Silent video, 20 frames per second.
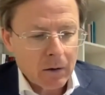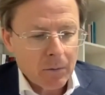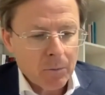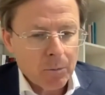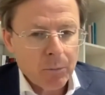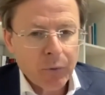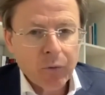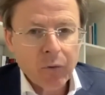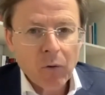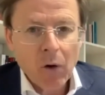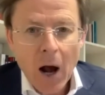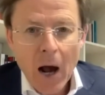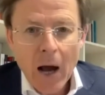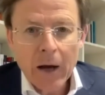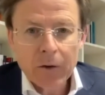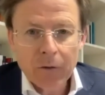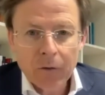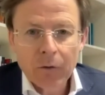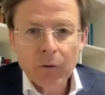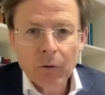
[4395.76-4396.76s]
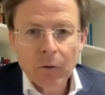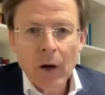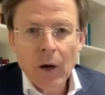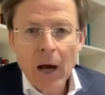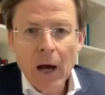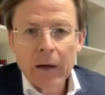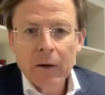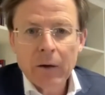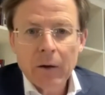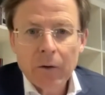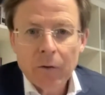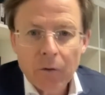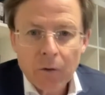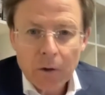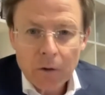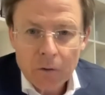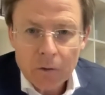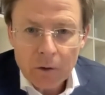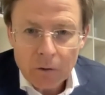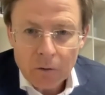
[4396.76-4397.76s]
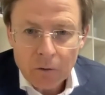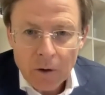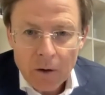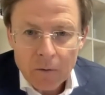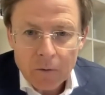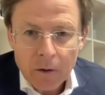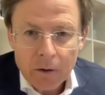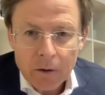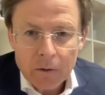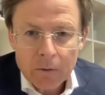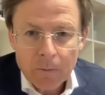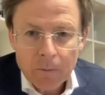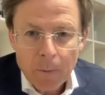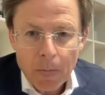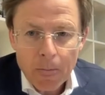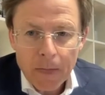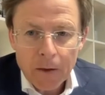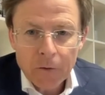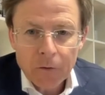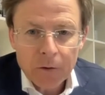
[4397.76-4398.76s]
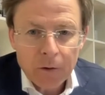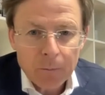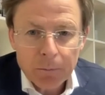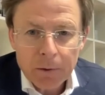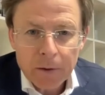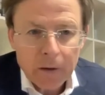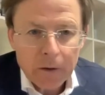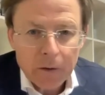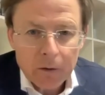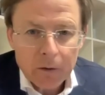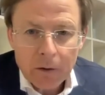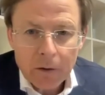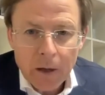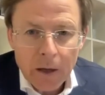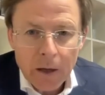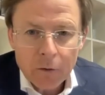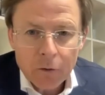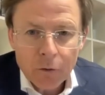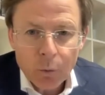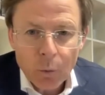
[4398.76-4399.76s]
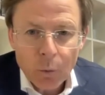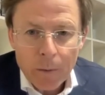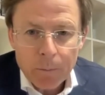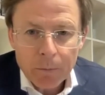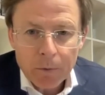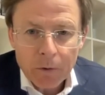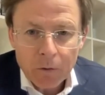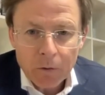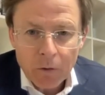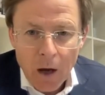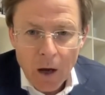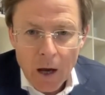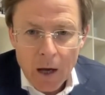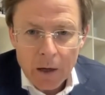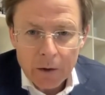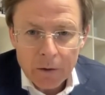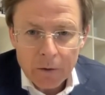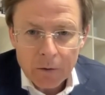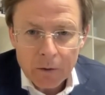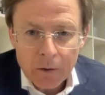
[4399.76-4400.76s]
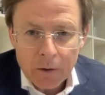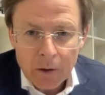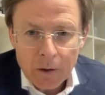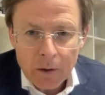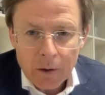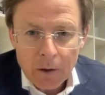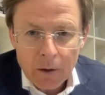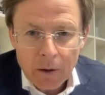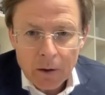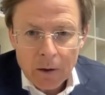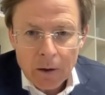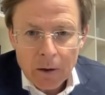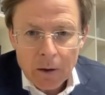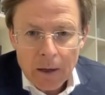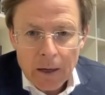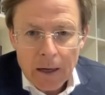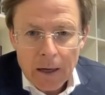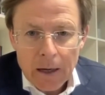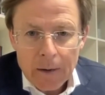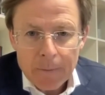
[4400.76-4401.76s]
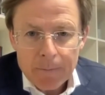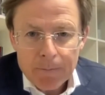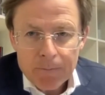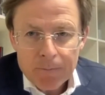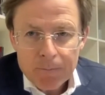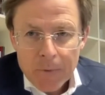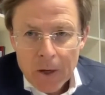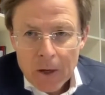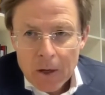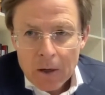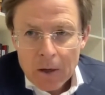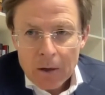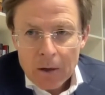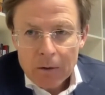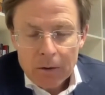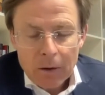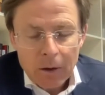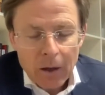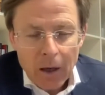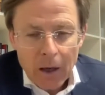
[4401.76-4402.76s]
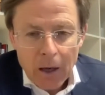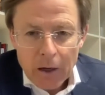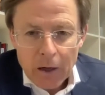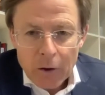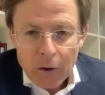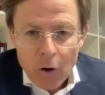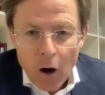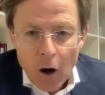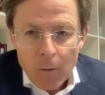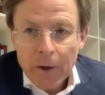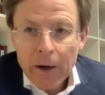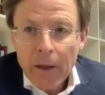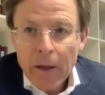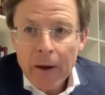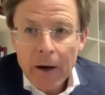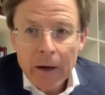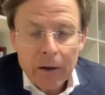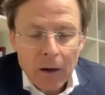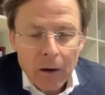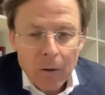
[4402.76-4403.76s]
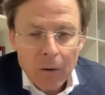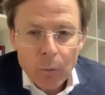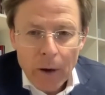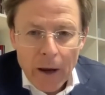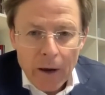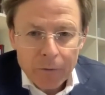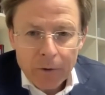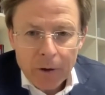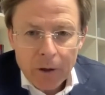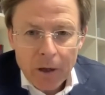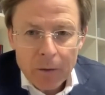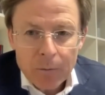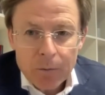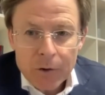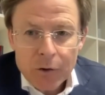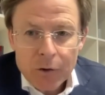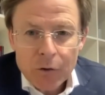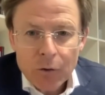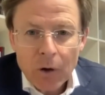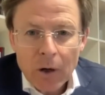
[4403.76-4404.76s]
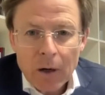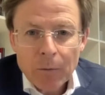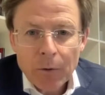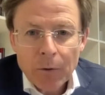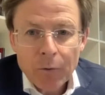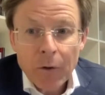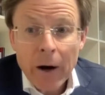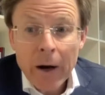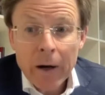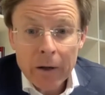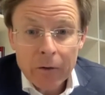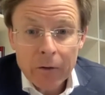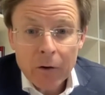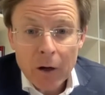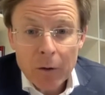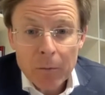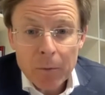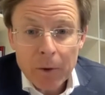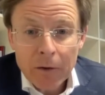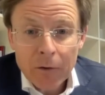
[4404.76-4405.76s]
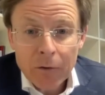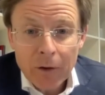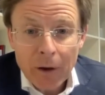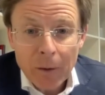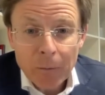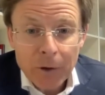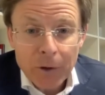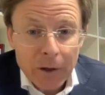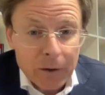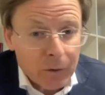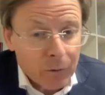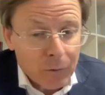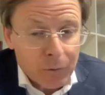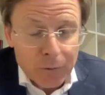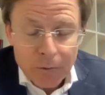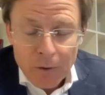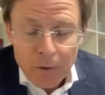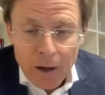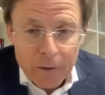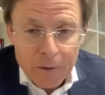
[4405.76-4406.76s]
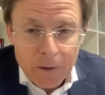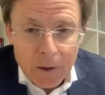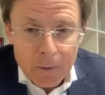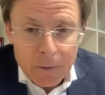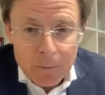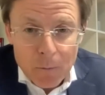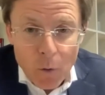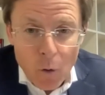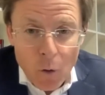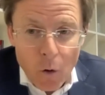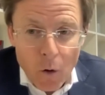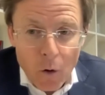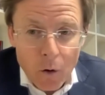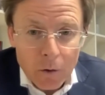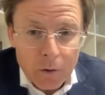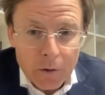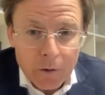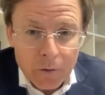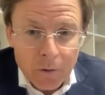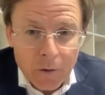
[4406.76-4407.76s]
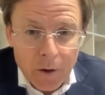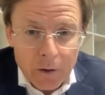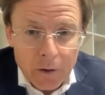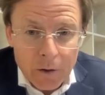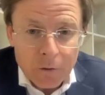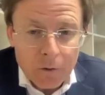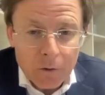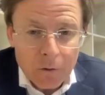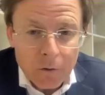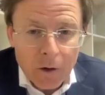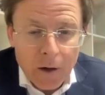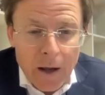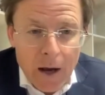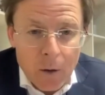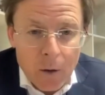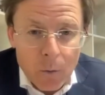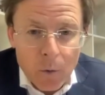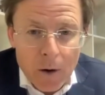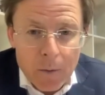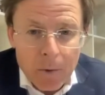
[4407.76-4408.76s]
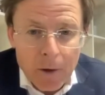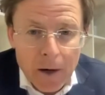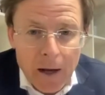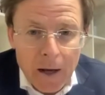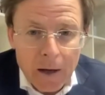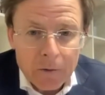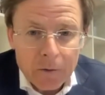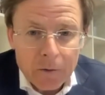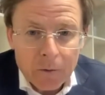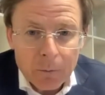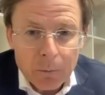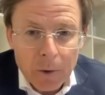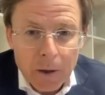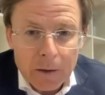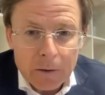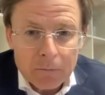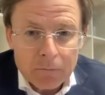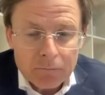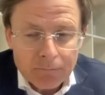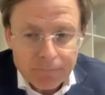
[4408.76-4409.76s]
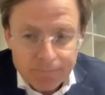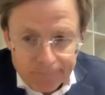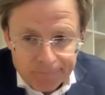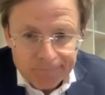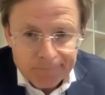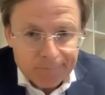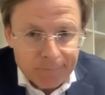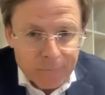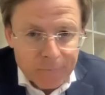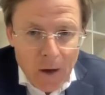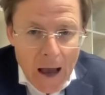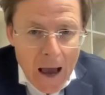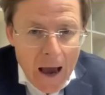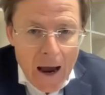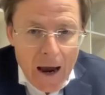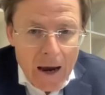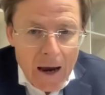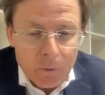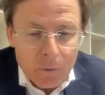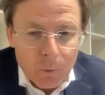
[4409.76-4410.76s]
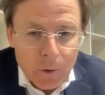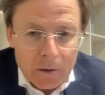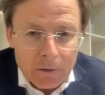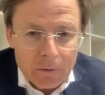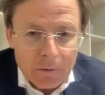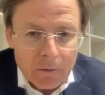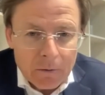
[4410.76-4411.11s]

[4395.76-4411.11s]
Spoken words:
prior to 1967 simply get swept aside. Can you comment on that? We have to keep it short. I'm afraid it's going to be the subject of, I think, more discussions in our webinars. But how do we